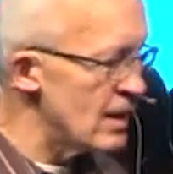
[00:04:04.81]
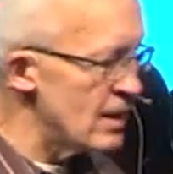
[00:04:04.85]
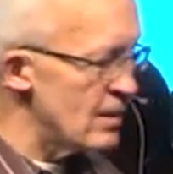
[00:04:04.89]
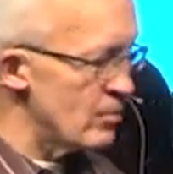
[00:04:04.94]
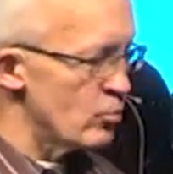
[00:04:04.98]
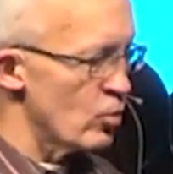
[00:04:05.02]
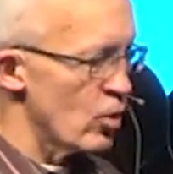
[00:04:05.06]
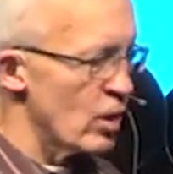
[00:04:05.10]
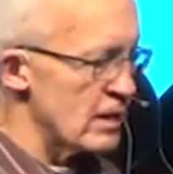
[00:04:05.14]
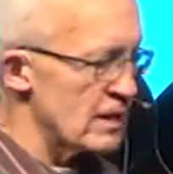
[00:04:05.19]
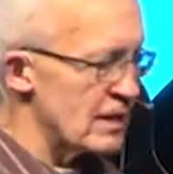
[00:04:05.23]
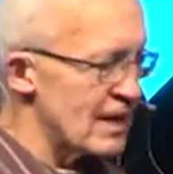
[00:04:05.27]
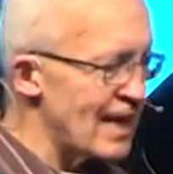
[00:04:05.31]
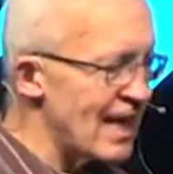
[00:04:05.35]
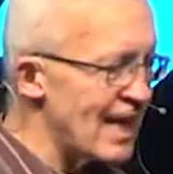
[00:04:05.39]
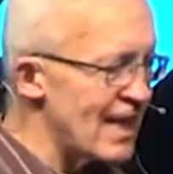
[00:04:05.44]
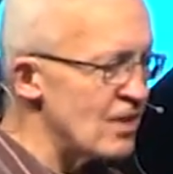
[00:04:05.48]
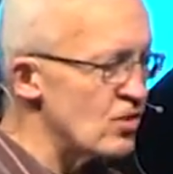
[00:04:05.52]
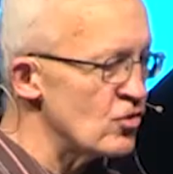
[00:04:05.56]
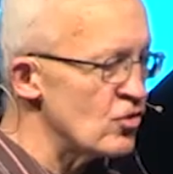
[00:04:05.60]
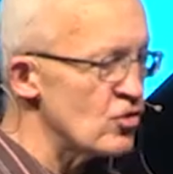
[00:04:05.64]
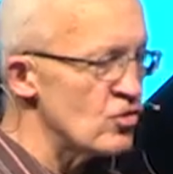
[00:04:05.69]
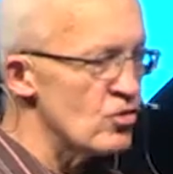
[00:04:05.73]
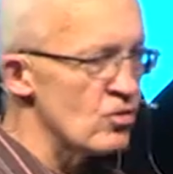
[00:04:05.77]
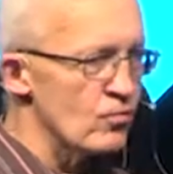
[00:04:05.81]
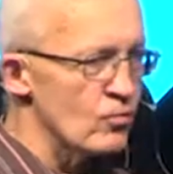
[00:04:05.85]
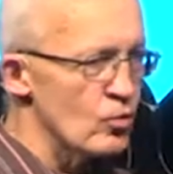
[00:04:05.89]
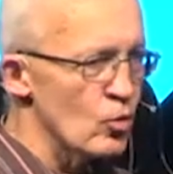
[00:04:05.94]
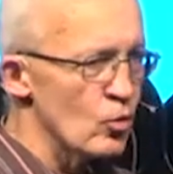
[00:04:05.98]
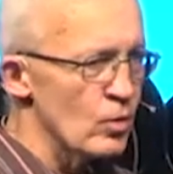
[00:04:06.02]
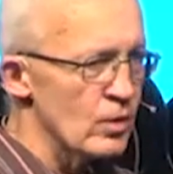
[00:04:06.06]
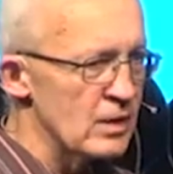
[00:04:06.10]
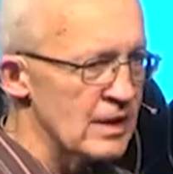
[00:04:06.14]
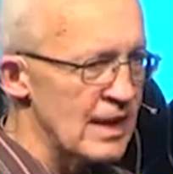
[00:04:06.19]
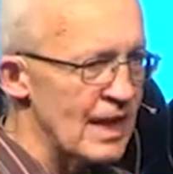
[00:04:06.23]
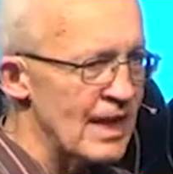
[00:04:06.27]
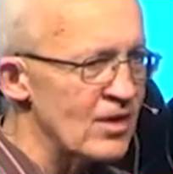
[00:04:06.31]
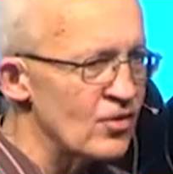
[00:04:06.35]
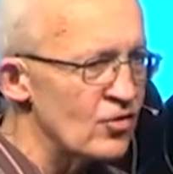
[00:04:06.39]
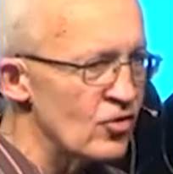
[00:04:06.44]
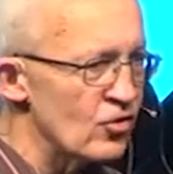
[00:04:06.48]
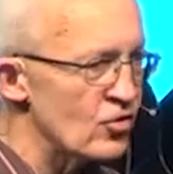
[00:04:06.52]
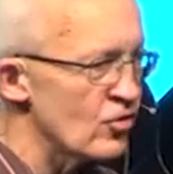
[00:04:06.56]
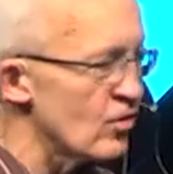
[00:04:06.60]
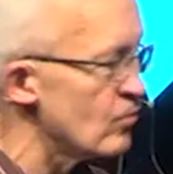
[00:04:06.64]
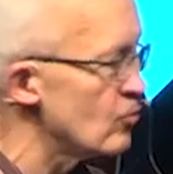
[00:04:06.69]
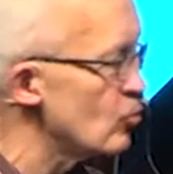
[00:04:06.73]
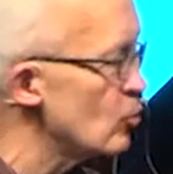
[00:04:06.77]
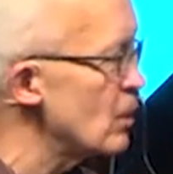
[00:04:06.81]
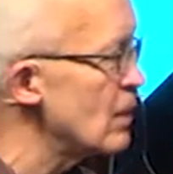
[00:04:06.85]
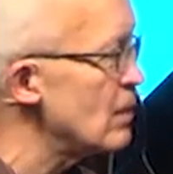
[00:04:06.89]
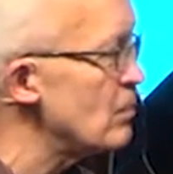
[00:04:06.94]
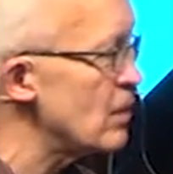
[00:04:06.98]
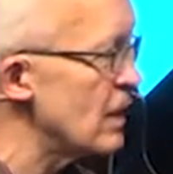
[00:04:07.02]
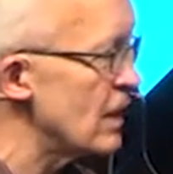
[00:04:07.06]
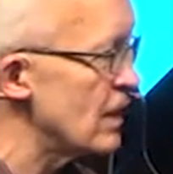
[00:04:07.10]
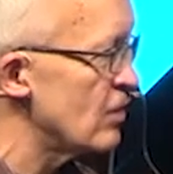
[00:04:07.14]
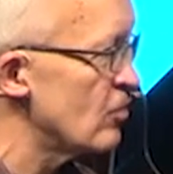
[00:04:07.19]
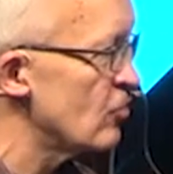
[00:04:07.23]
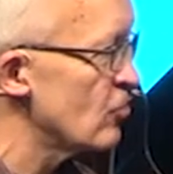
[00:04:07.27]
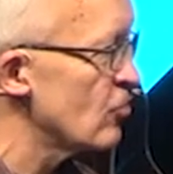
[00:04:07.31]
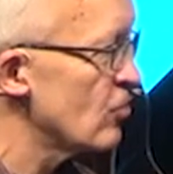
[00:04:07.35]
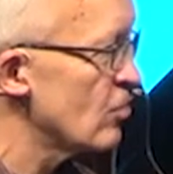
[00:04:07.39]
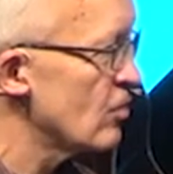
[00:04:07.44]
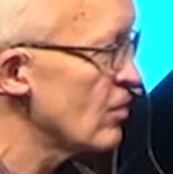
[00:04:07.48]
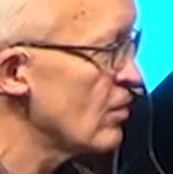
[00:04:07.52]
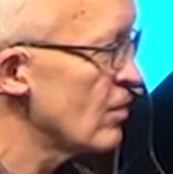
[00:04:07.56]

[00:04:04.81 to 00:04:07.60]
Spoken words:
he bought cases of corn, cases of green beans,